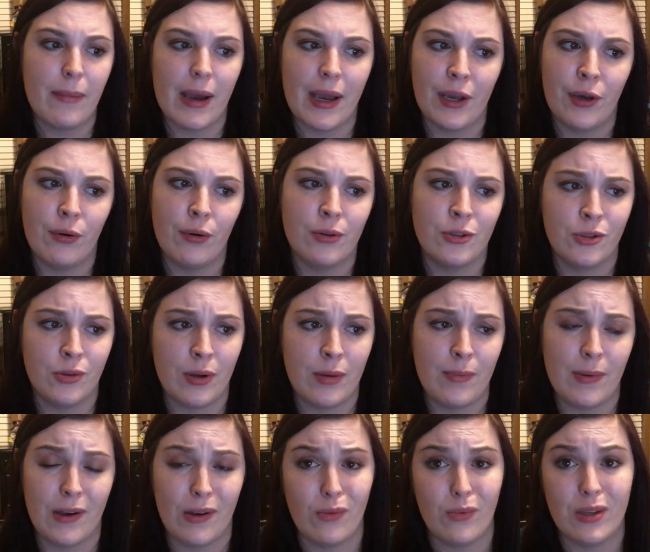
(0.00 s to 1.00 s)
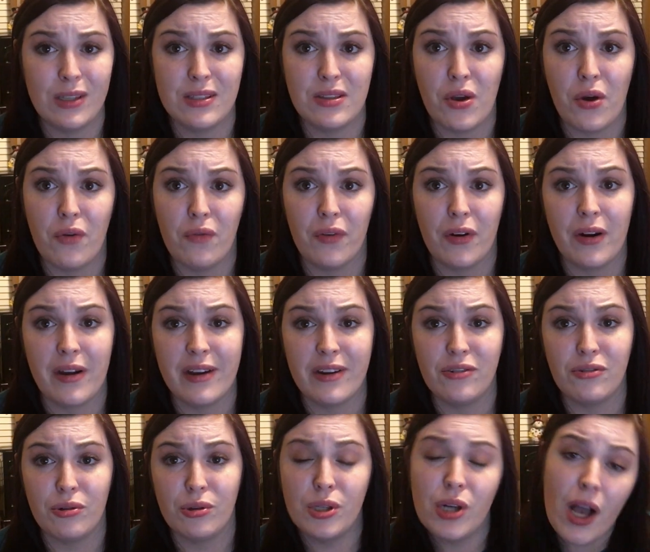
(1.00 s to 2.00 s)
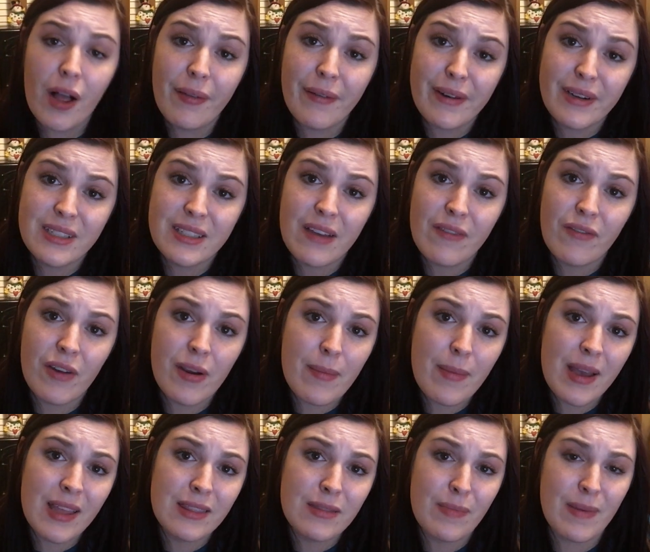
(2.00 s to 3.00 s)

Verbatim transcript: My grocery bill was over $100 every month.